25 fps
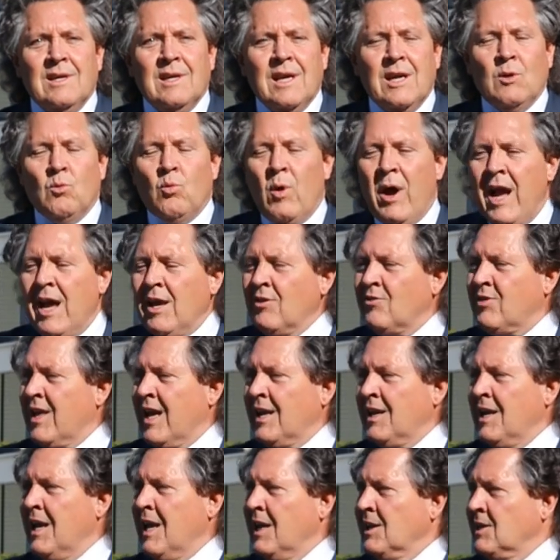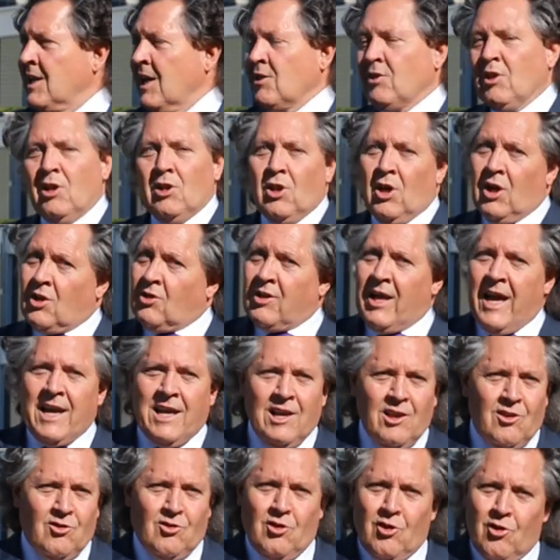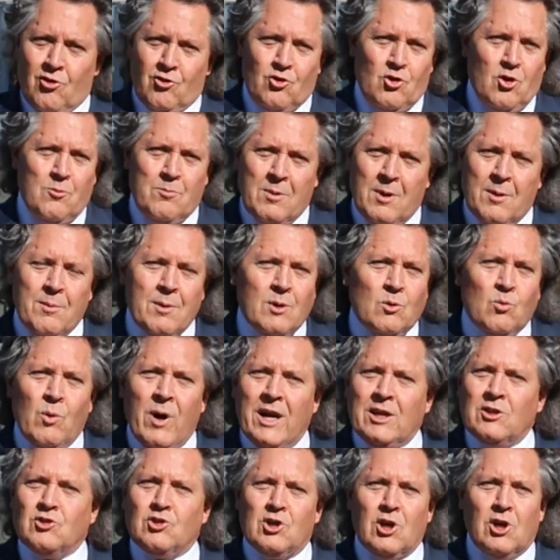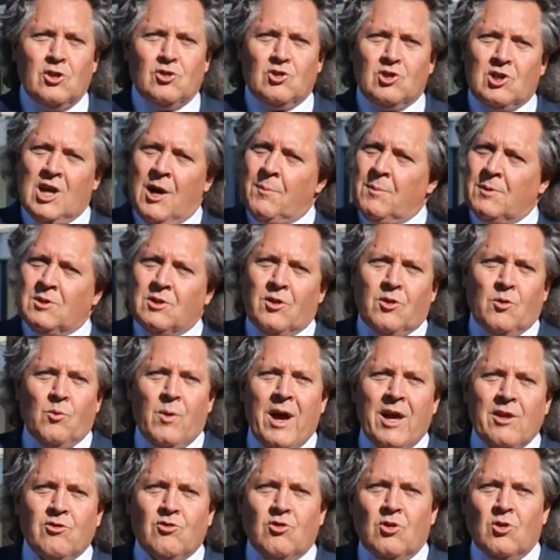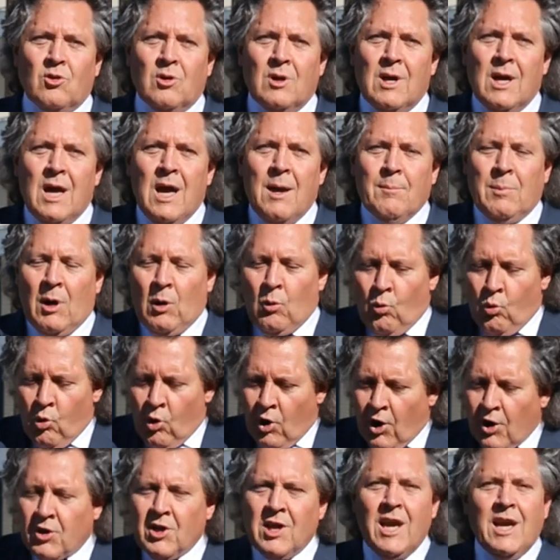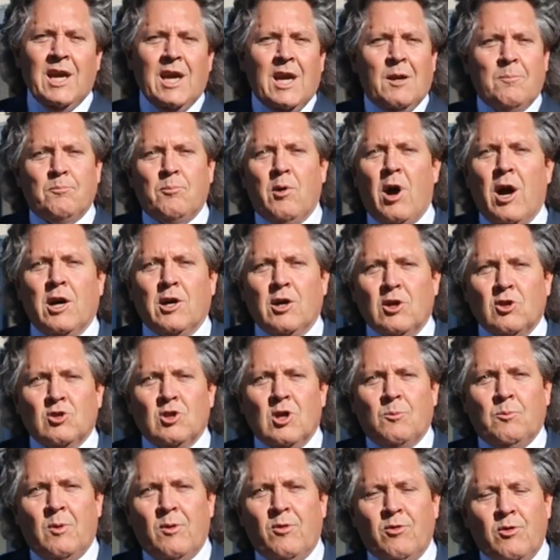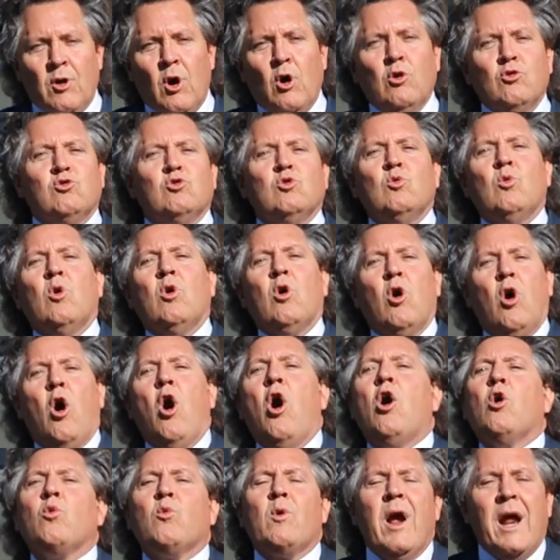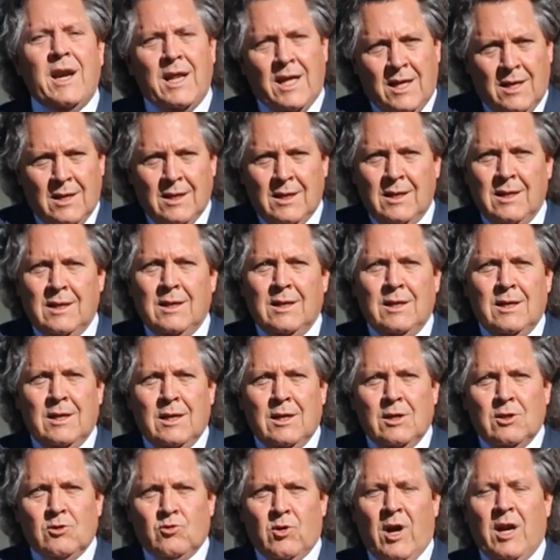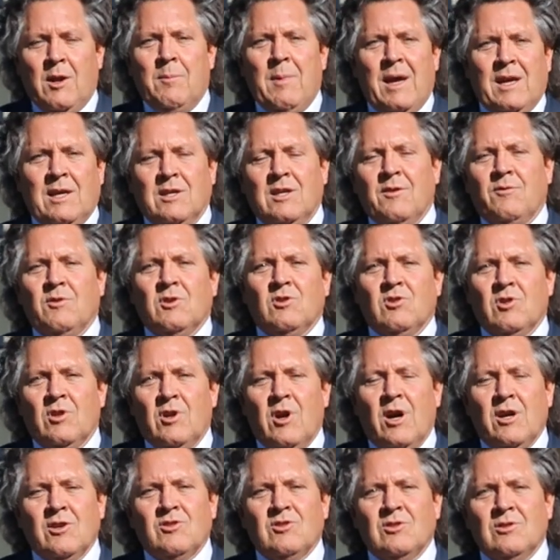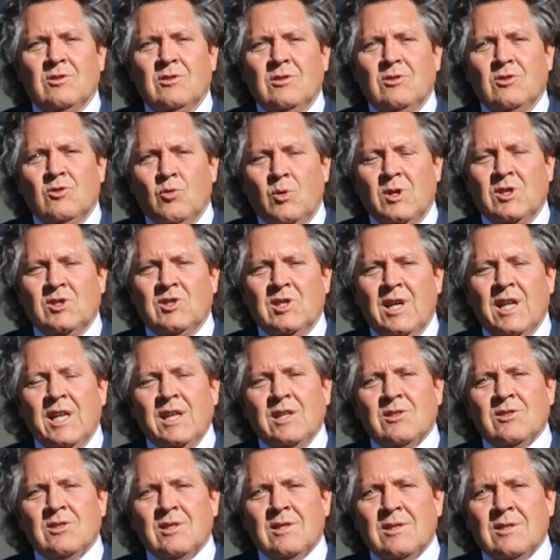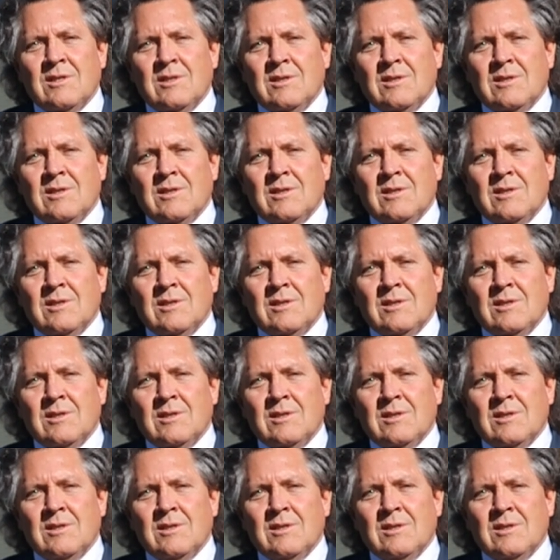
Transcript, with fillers: in ways that doesn't look like it's the suburban white church coming to the rescue, but working in partnership with those who are already trying to make a difference in our twin cities